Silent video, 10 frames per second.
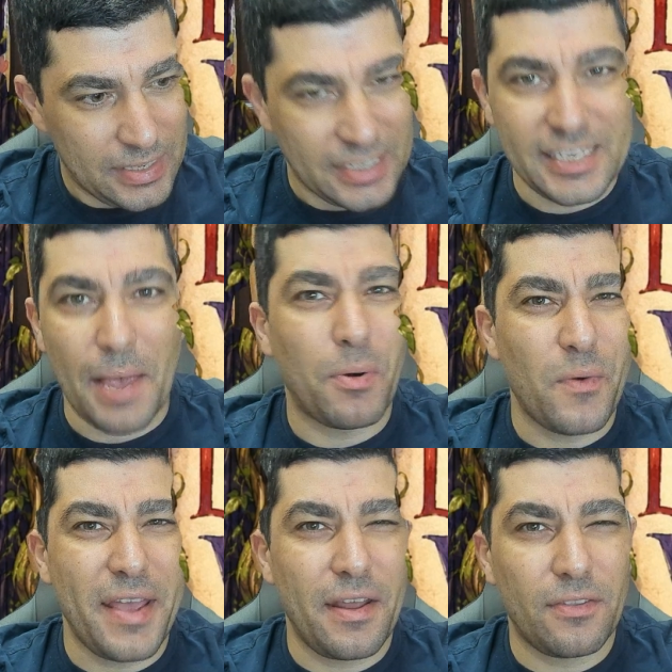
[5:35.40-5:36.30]

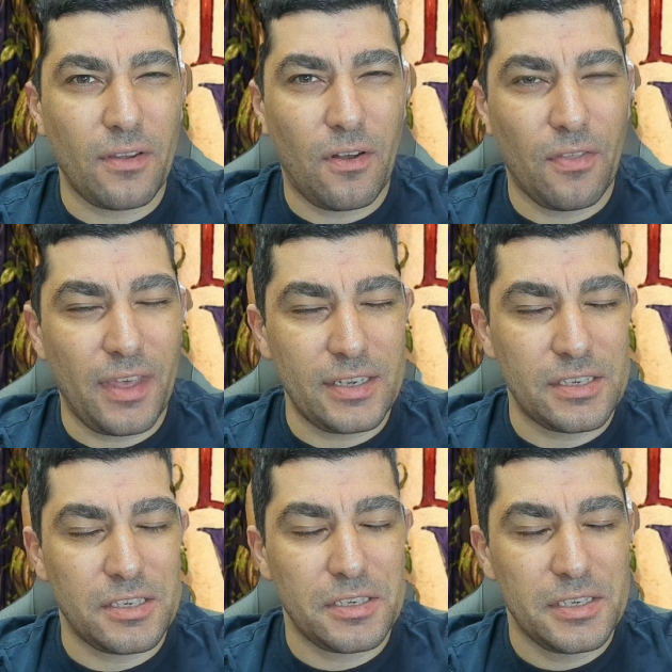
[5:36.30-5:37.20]
separated on
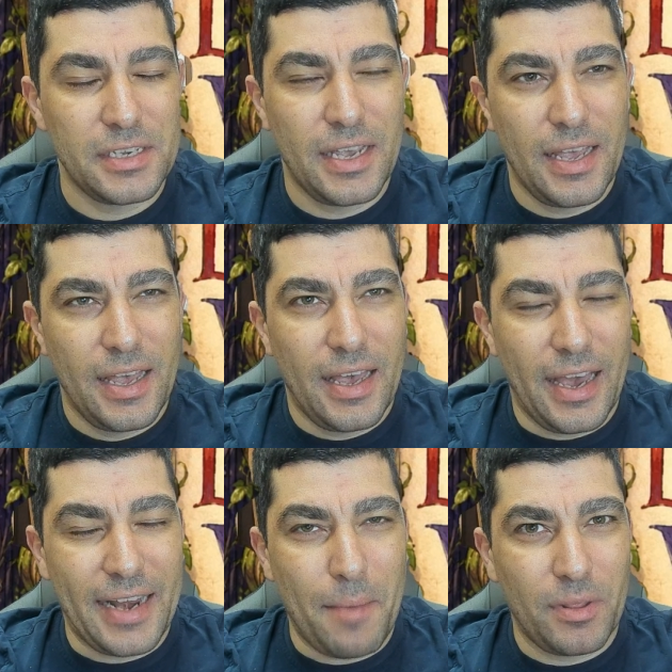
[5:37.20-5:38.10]
this,
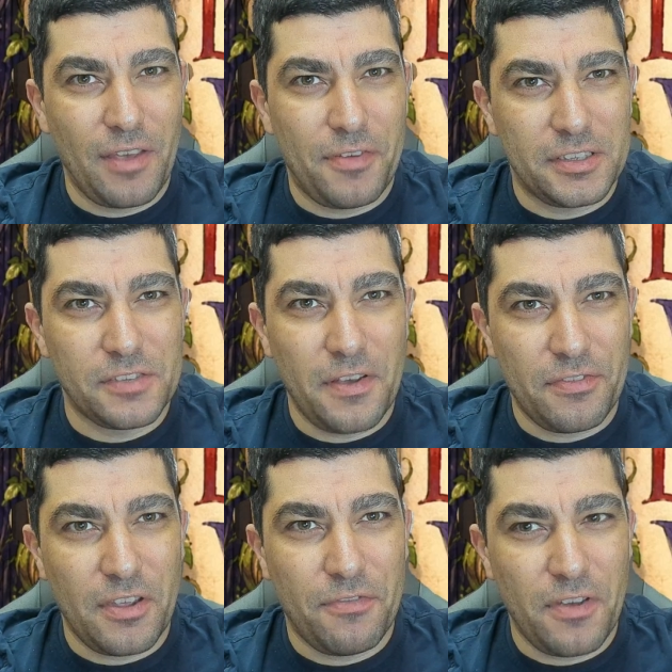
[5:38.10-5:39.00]
and I believe it's
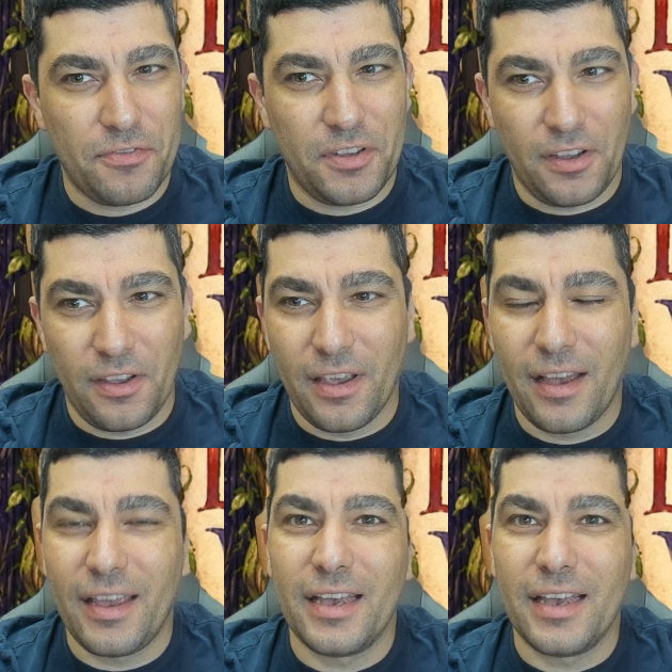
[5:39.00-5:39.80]
50-50.